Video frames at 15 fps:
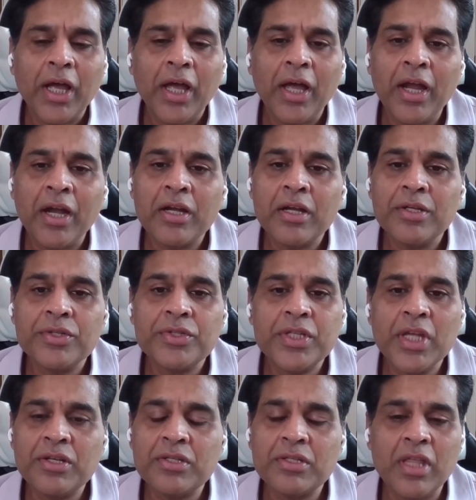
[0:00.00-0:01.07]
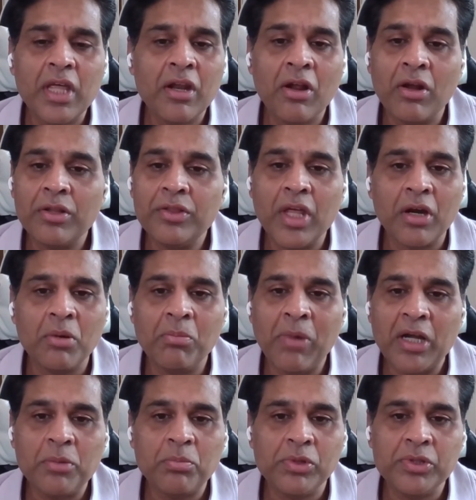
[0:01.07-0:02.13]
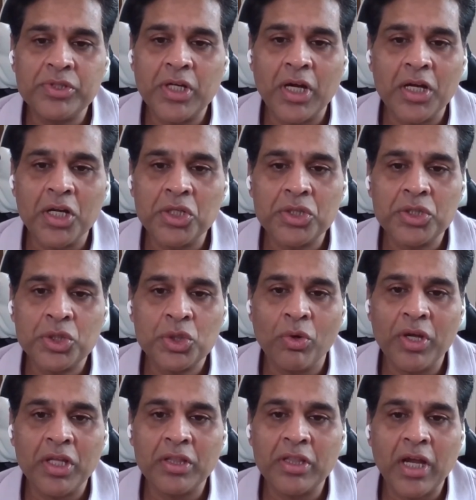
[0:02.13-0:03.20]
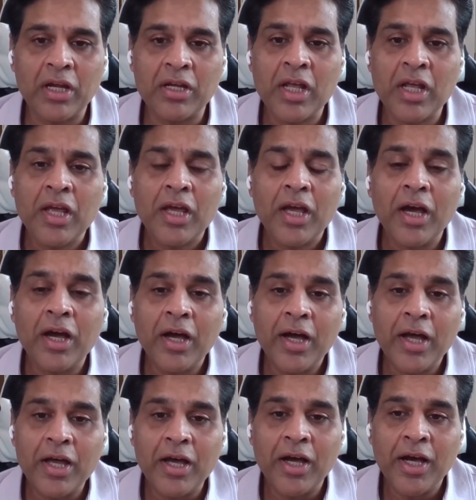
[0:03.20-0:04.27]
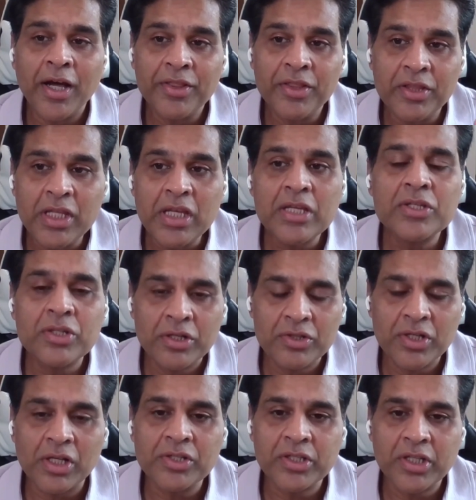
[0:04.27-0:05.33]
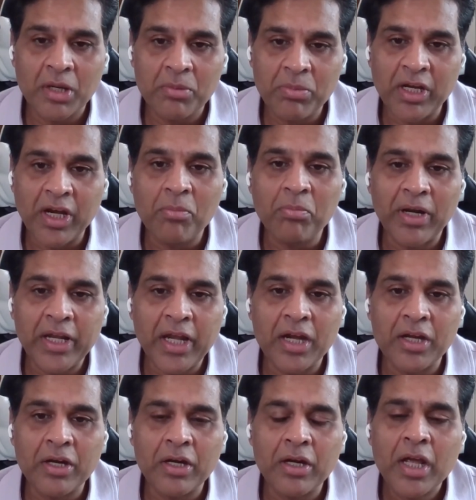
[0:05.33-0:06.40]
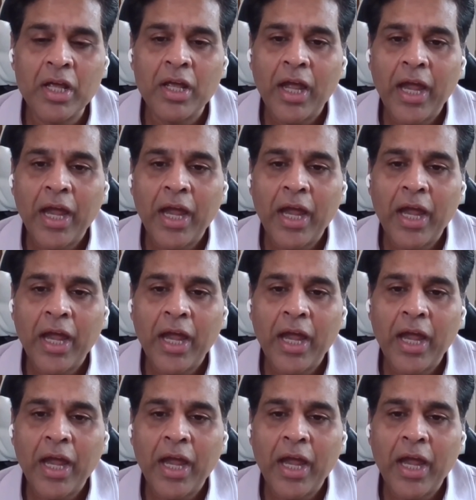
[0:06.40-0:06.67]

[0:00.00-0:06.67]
And since then, there are multiple studies showing that these results can be replicated.